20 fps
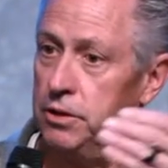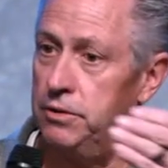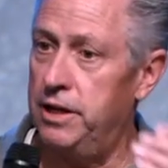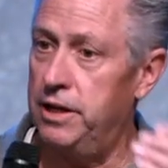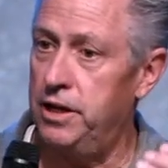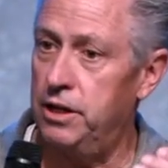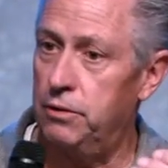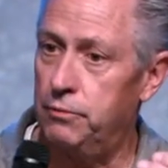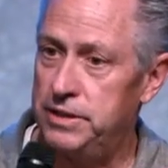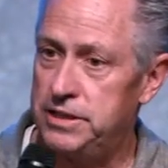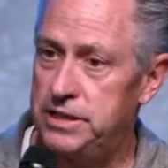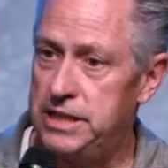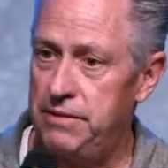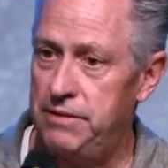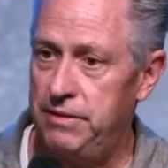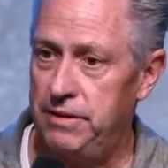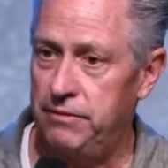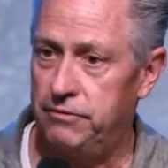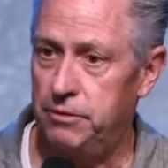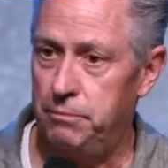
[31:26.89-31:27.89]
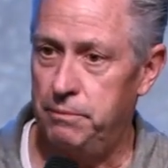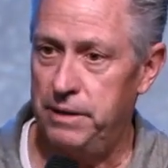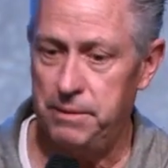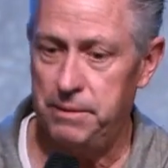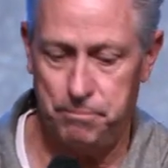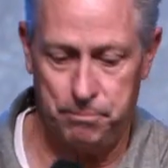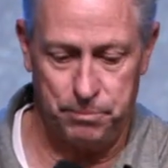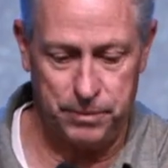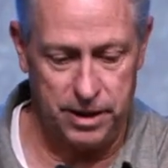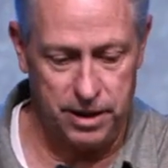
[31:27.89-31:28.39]
that you're receiving from
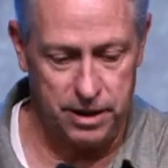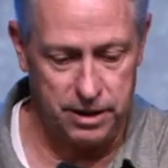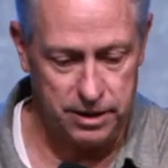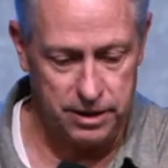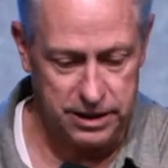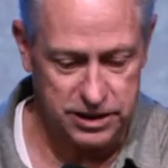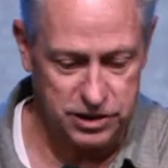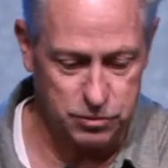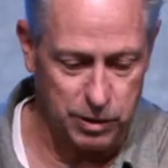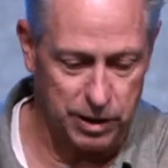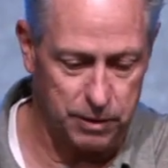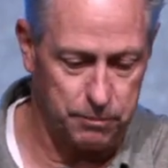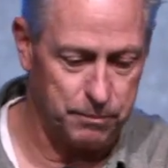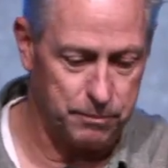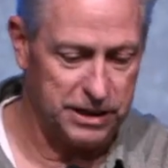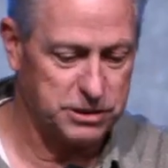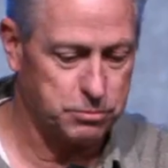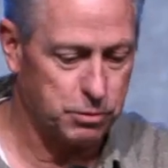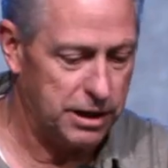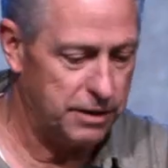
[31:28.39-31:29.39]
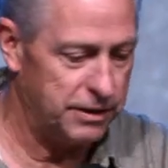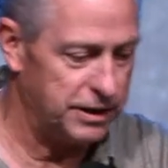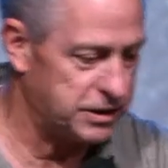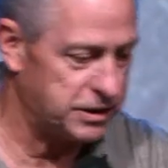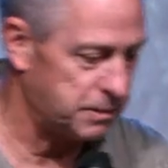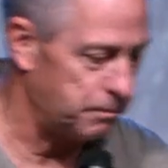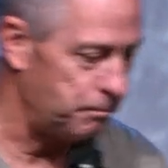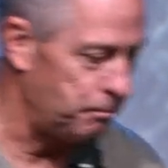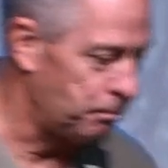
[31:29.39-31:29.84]
them uh, as well. But let's pray this.